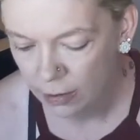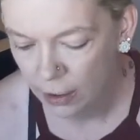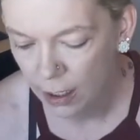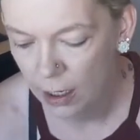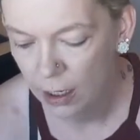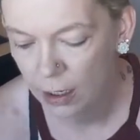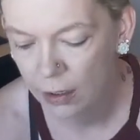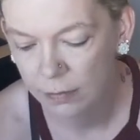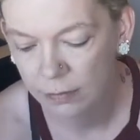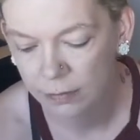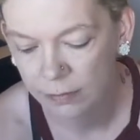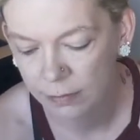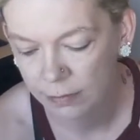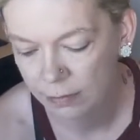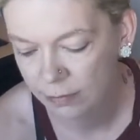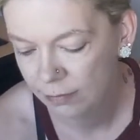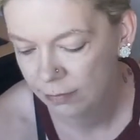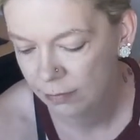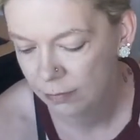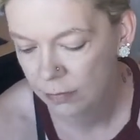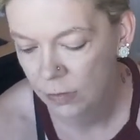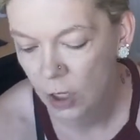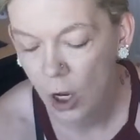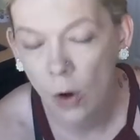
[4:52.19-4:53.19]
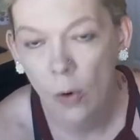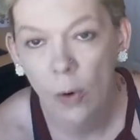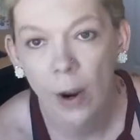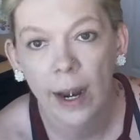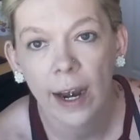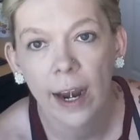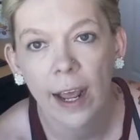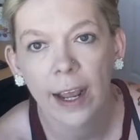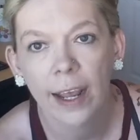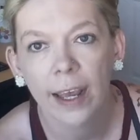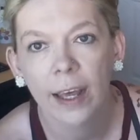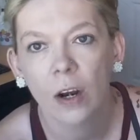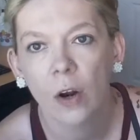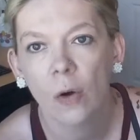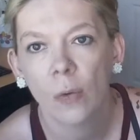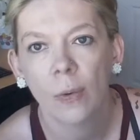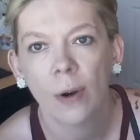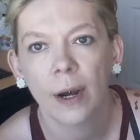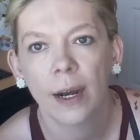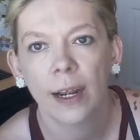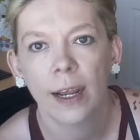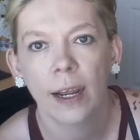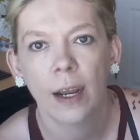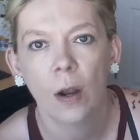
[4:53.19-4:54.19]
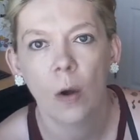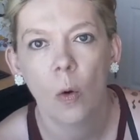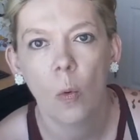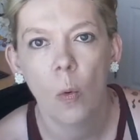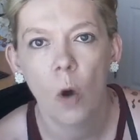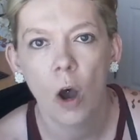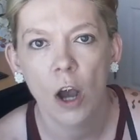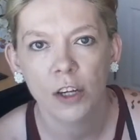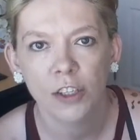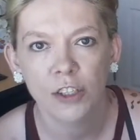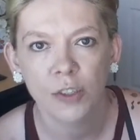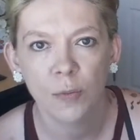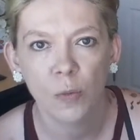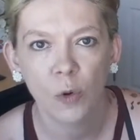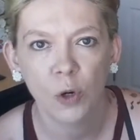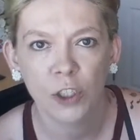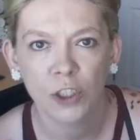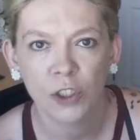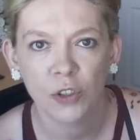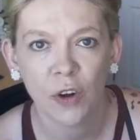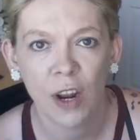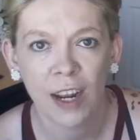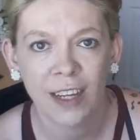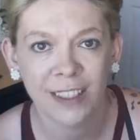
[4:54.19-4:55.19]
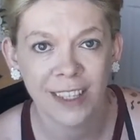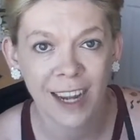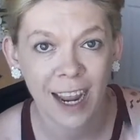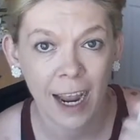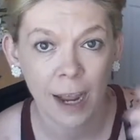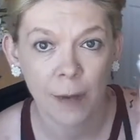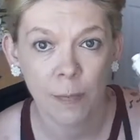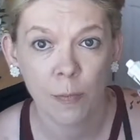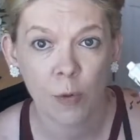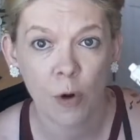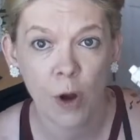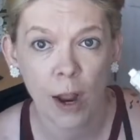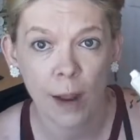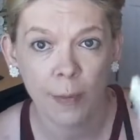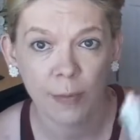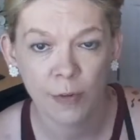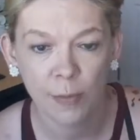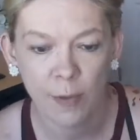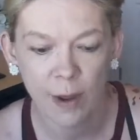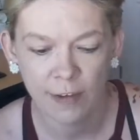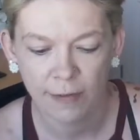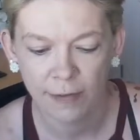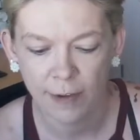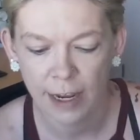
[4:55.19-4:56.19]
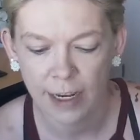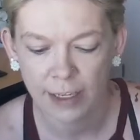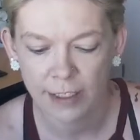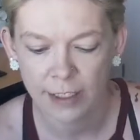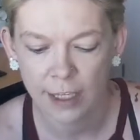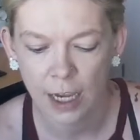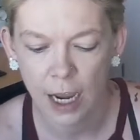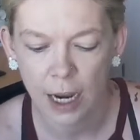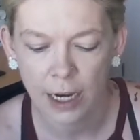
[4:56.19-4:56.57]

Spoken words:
Oh, and I had already washed, moisturized, and primed my face.